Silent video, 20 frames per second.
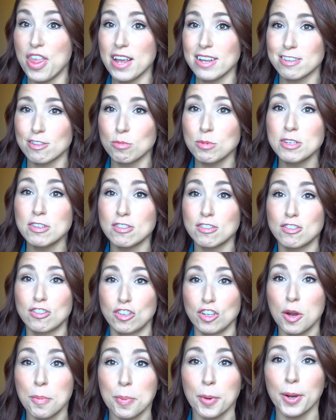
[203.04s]
This was
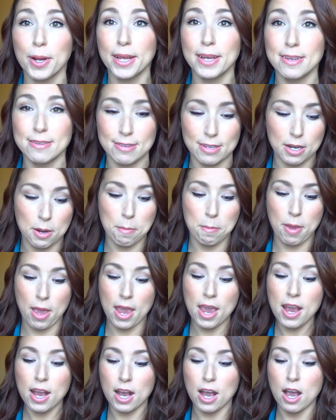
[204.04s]
super easy to
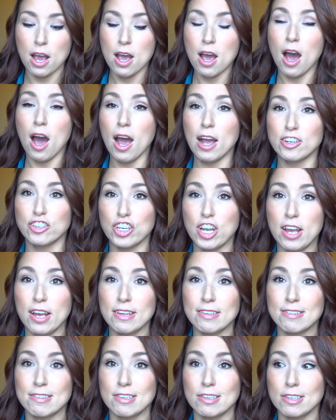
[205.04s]
make. I
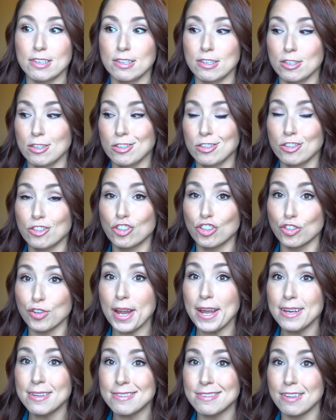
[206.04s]
just
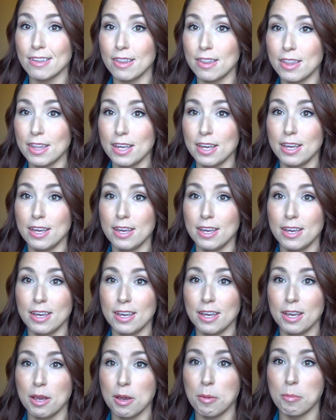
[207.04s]
traced
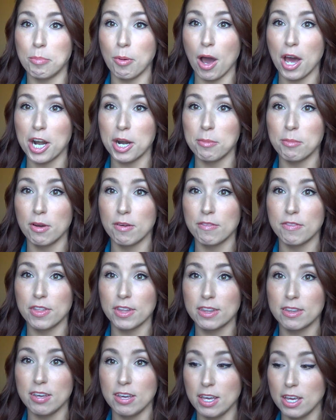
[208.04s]
the bottom of the
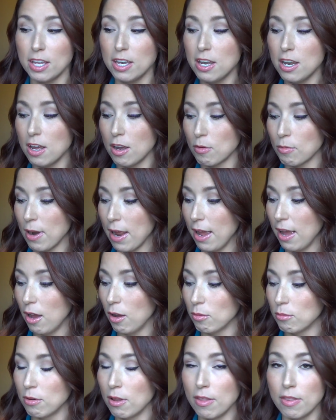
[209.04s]
tin
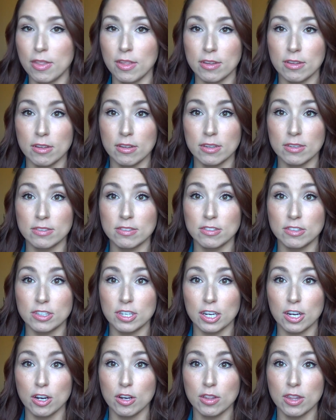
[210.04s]
around the
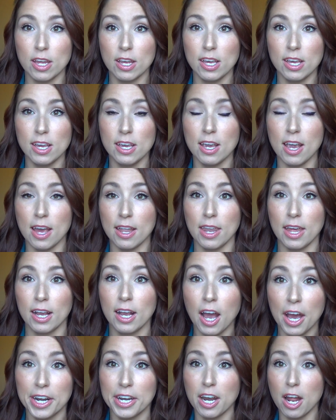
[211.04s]
sticker thingy and then
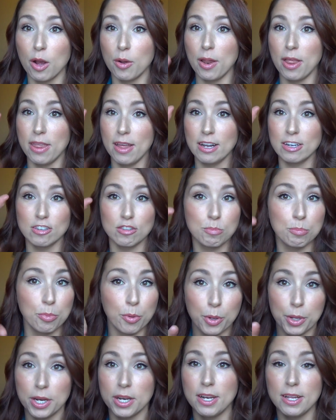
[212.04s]
cut it out and then just
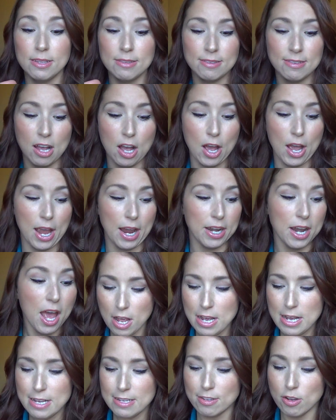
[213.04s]
put it inside.
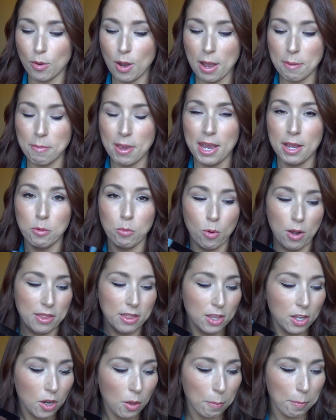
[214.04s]
So I made one
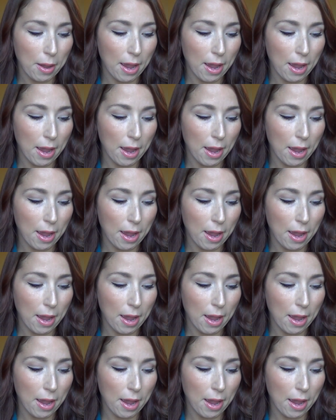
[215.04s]
little